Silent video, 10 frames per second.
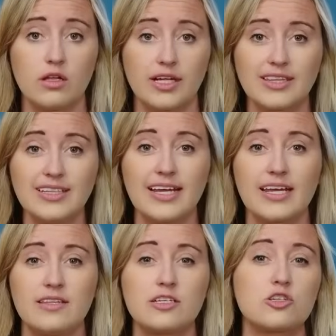Click the
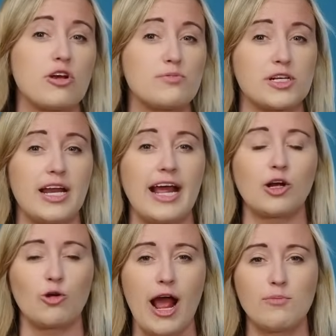link in the description
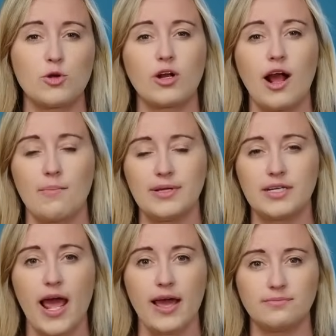and grab your copy today.